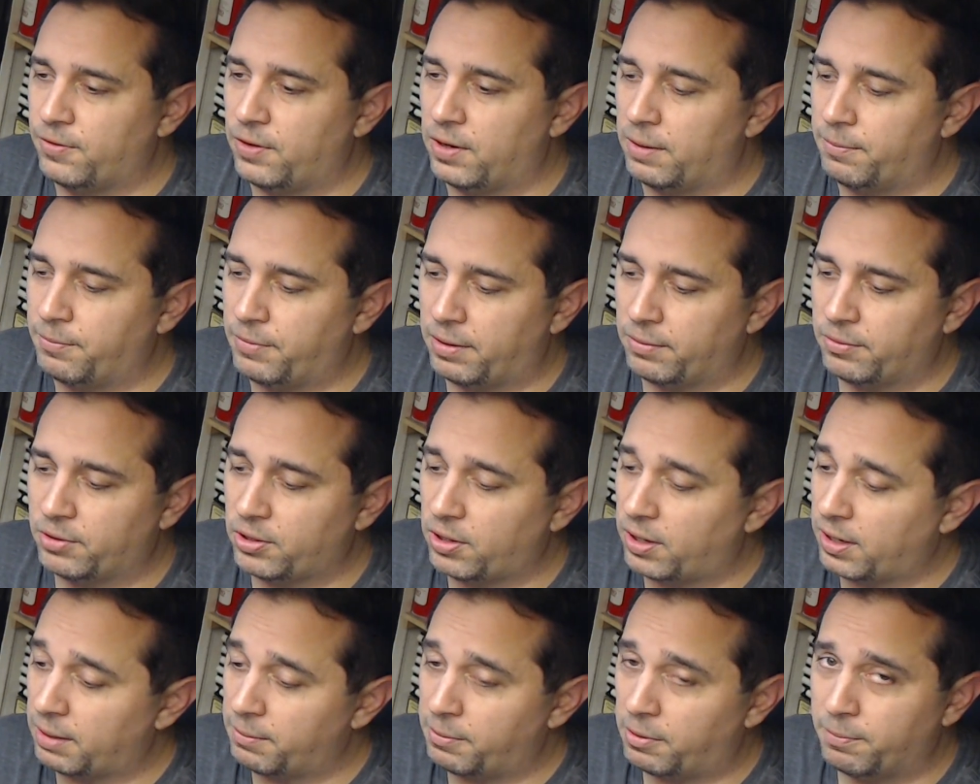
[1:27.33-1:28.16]
Now, I'm, I'm
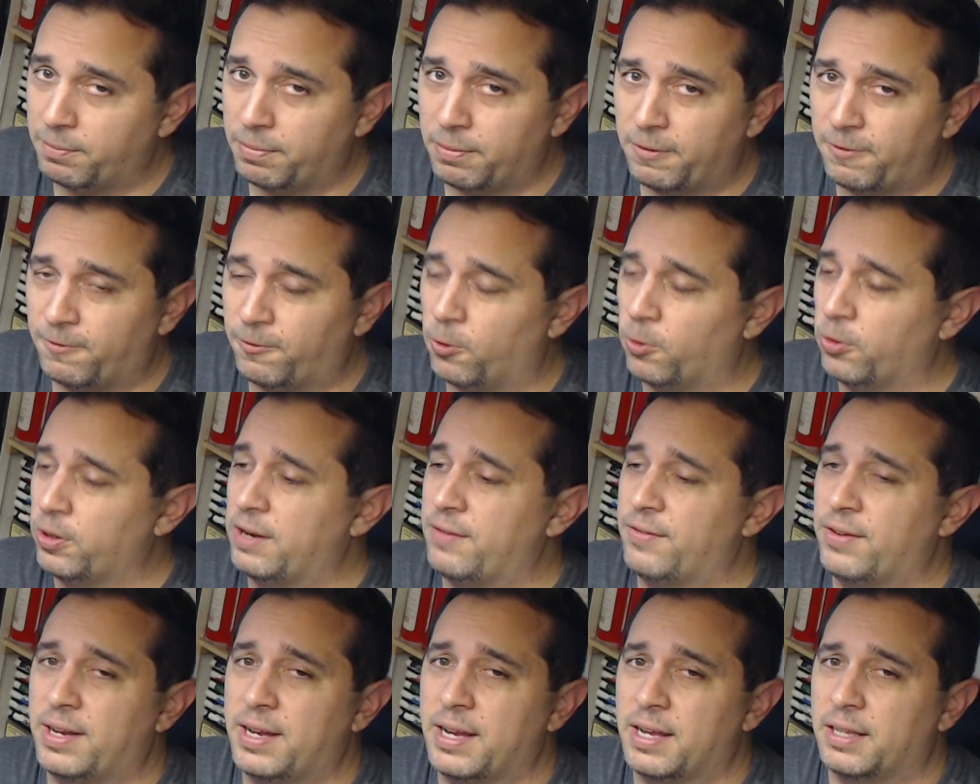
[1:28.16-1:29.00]
talking about before
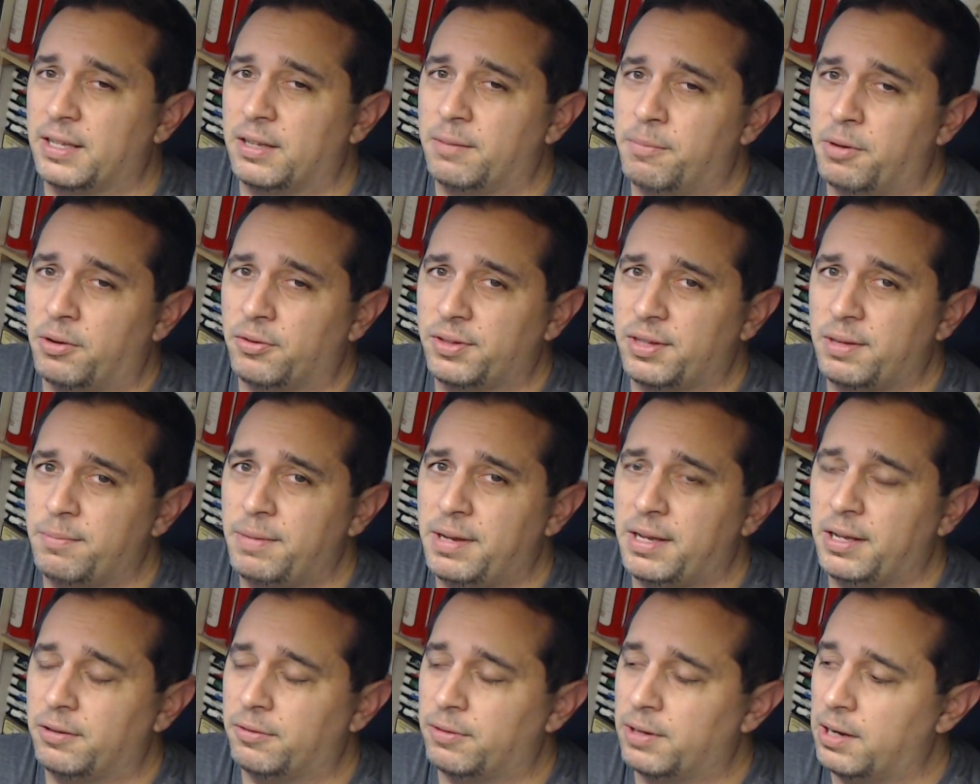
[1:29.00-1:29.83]
even getting the
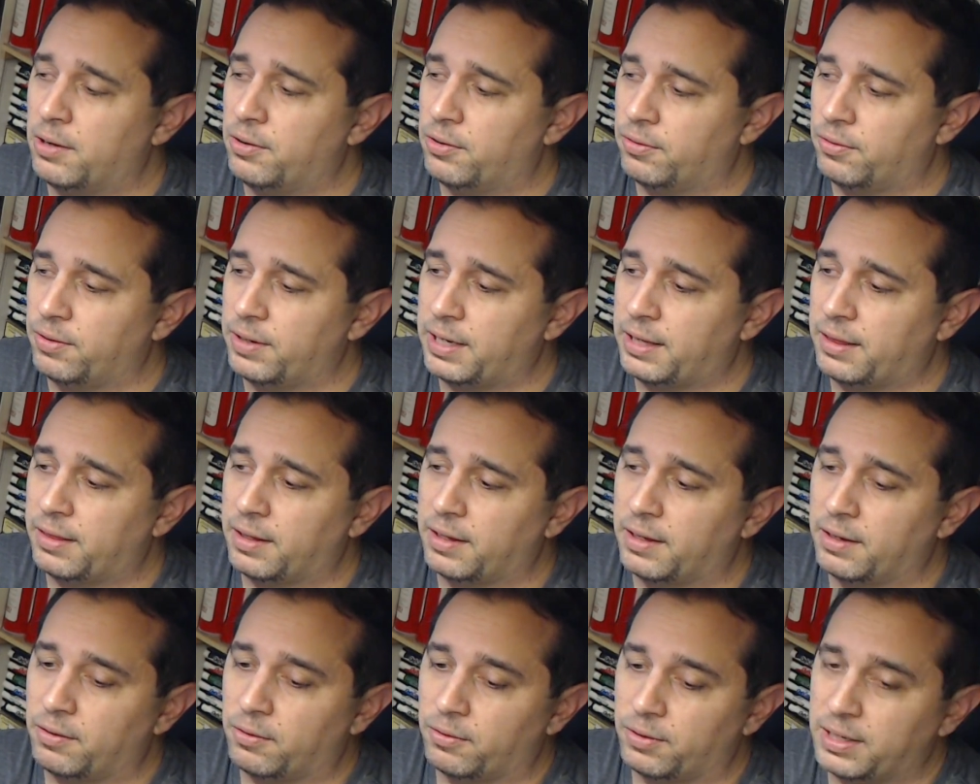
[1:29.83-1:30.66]
multimeter out or
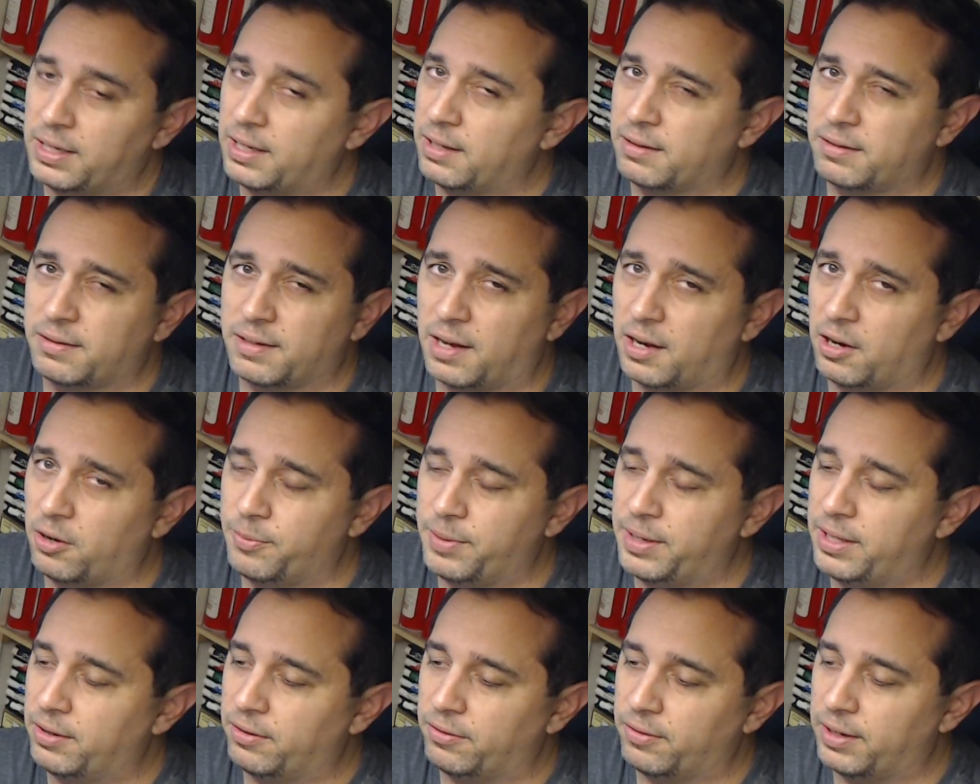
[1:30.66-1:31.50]
anything, or an ESR
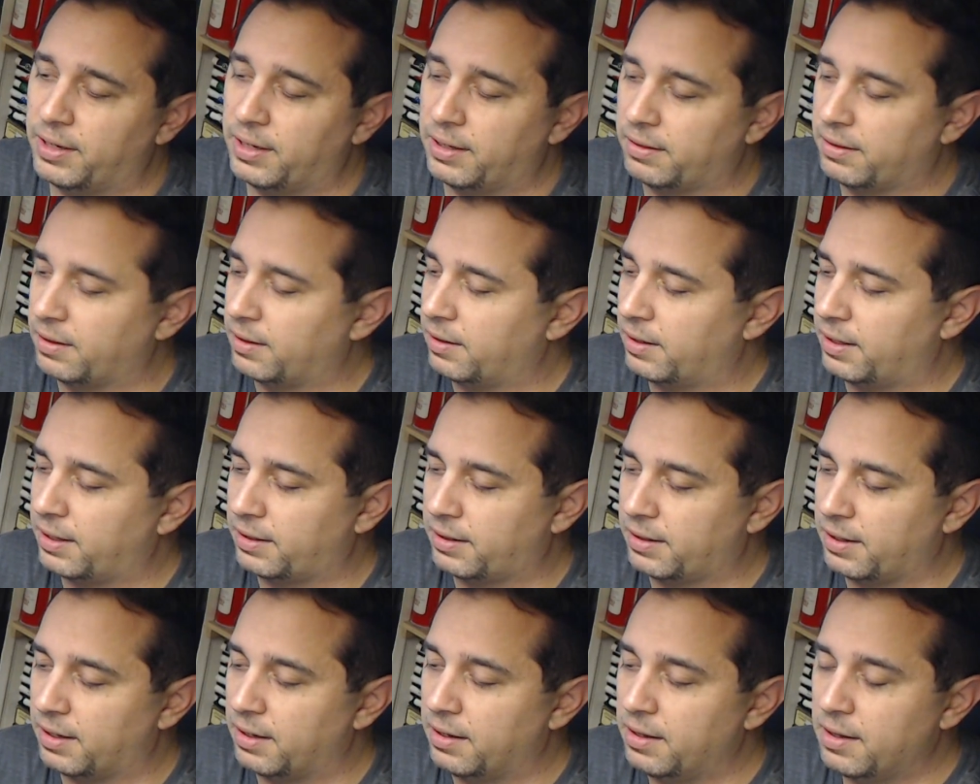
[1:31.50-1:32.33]
meter or anything like
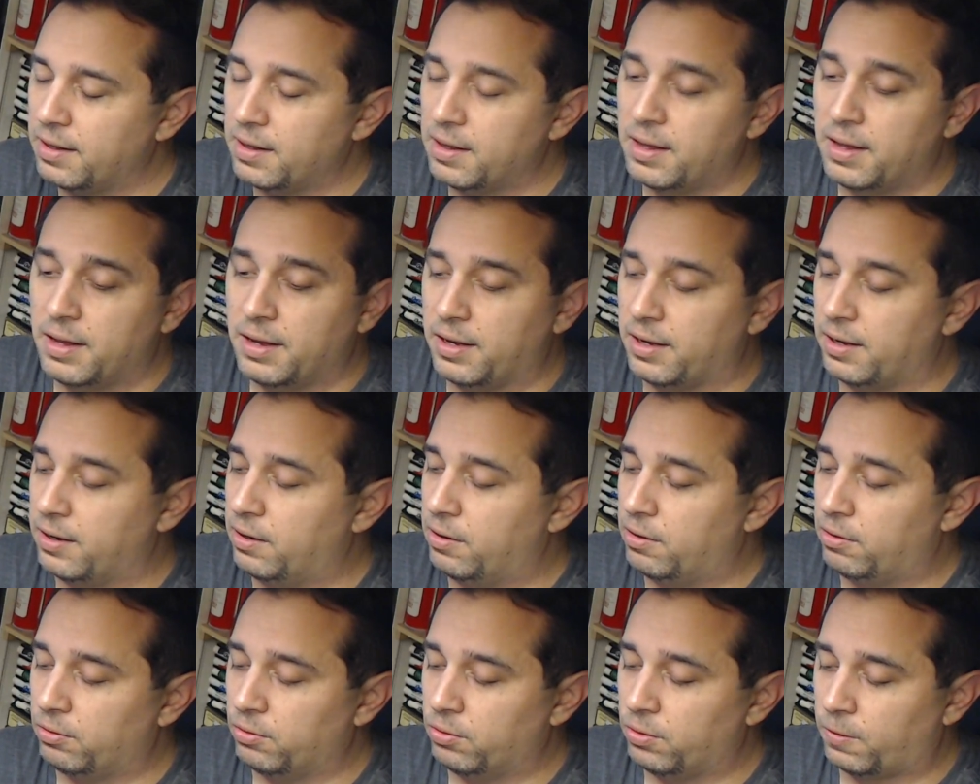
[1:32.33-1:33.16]
that. You
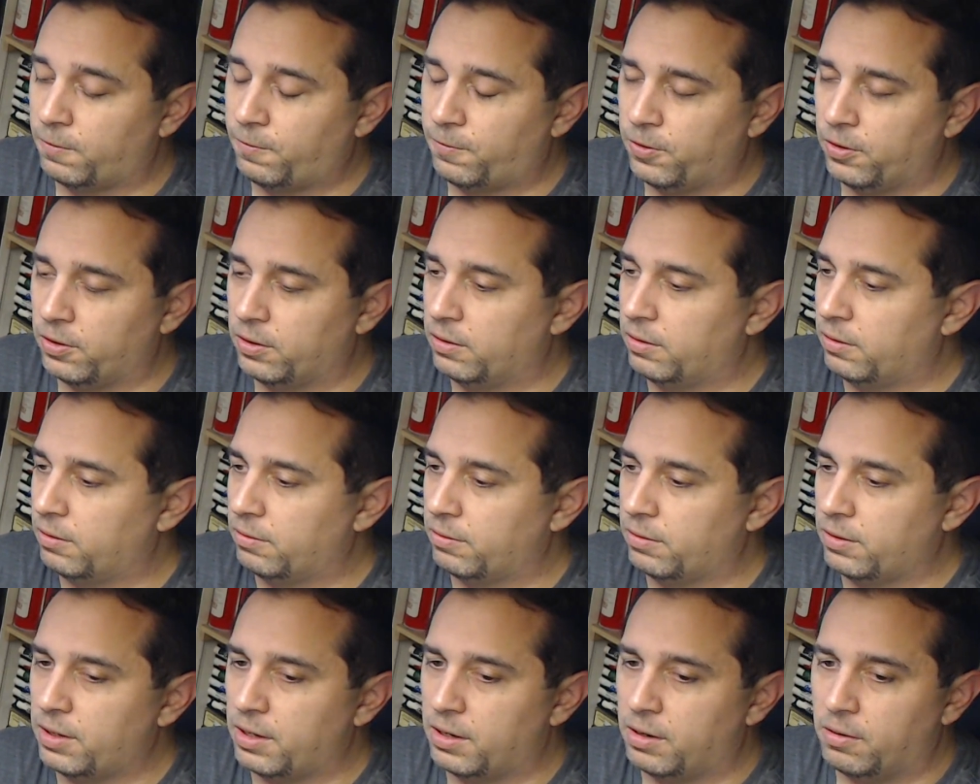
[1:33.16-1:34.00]
know, look for,
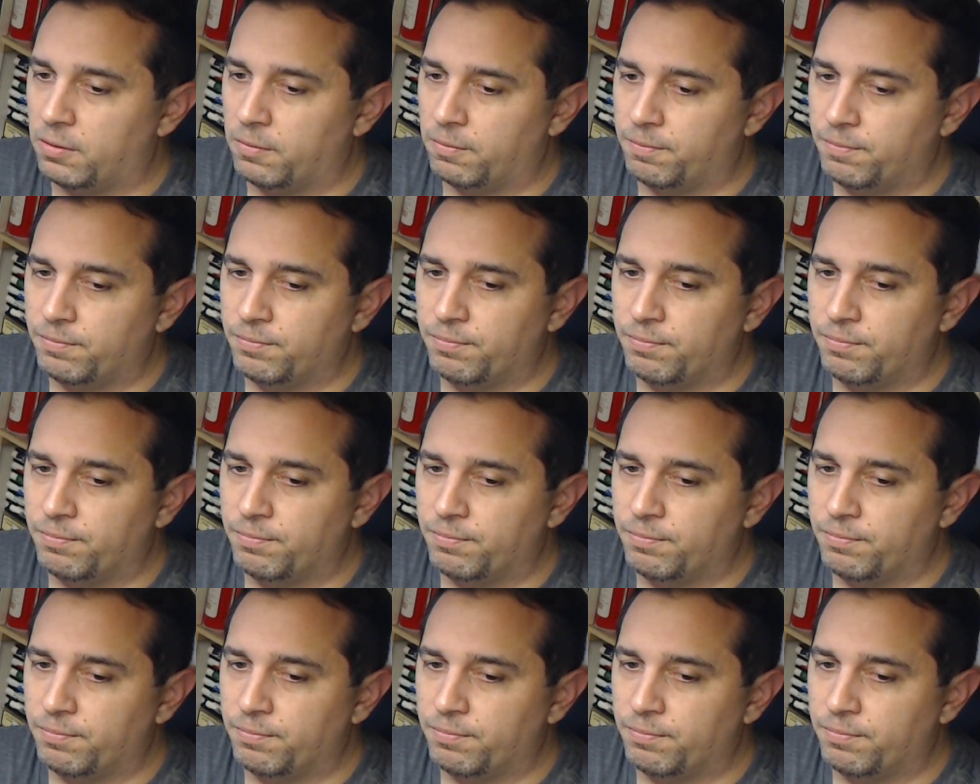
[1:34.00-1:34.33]
you know,